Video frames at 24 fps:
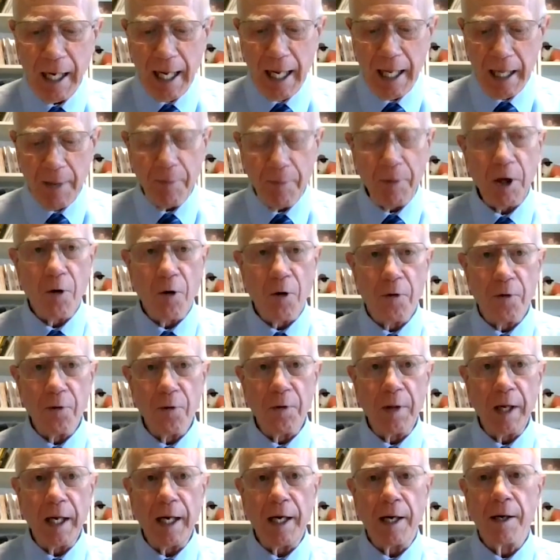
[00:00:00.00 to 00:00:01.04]
And then we go
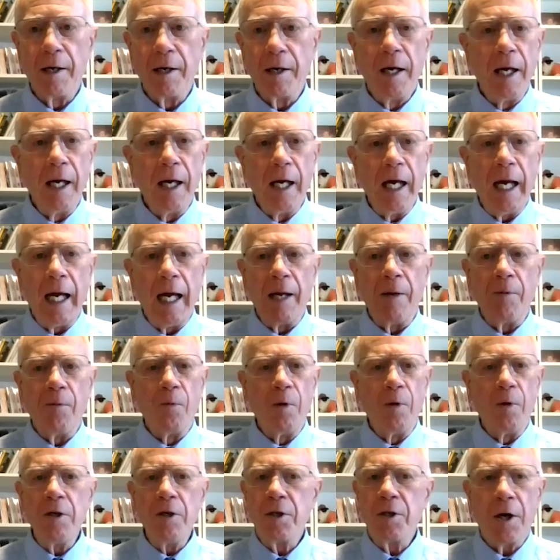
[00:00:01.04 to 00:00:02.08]
through there. And
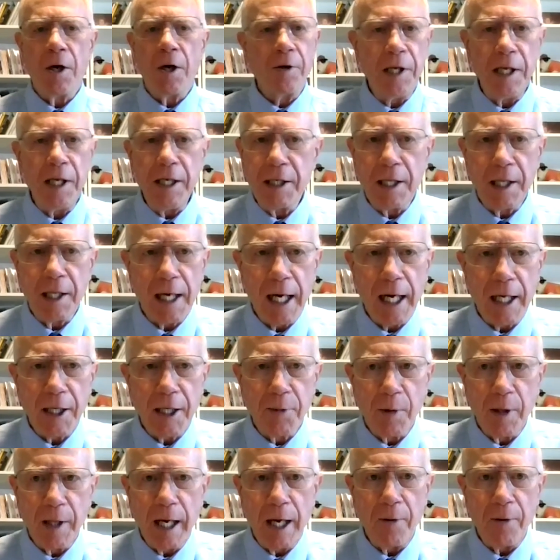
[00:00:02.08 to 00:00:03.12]
when you start teaching the
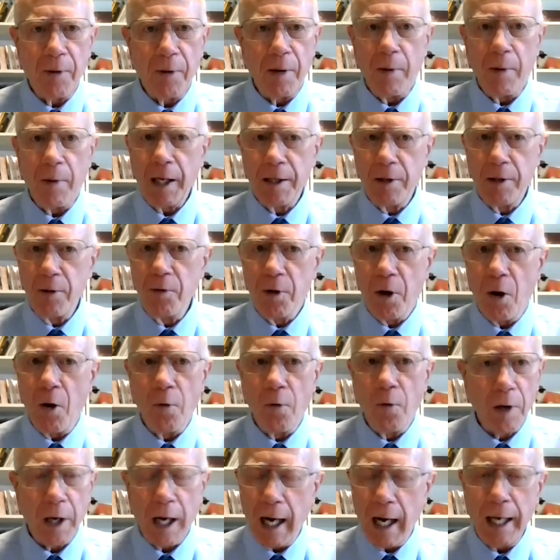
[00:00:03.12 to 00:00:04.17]
gospel that way, right, through the
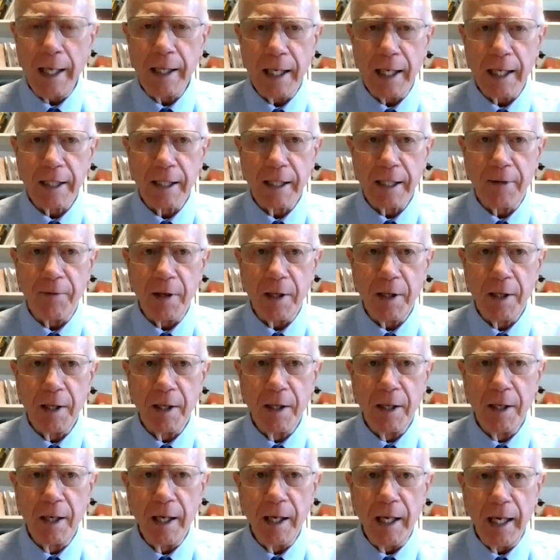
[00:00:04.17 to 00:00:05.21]
whole context of
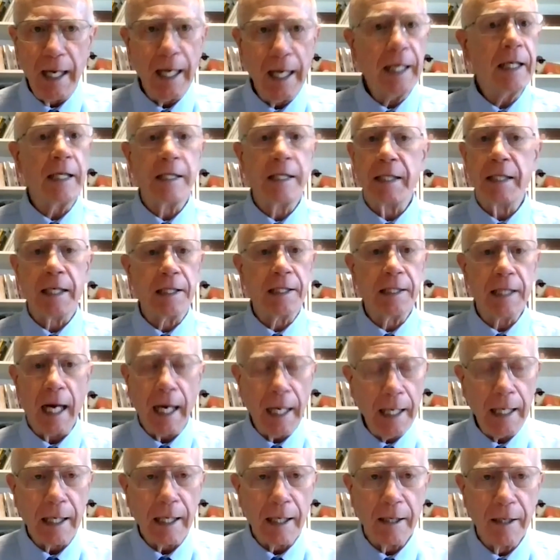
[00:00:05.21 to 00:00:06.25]
it, it gets
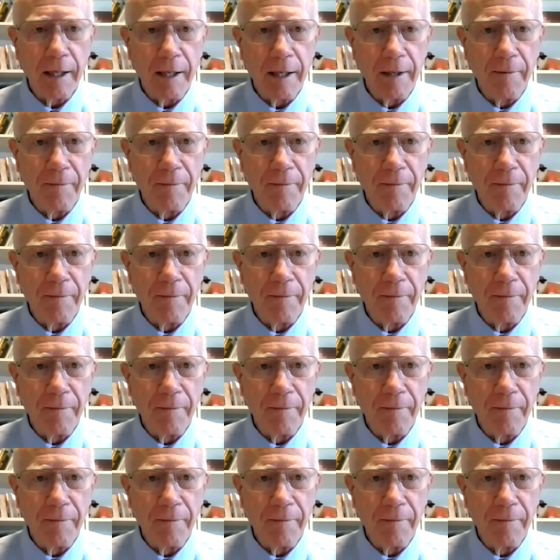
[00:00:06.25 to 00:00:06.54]
exciting.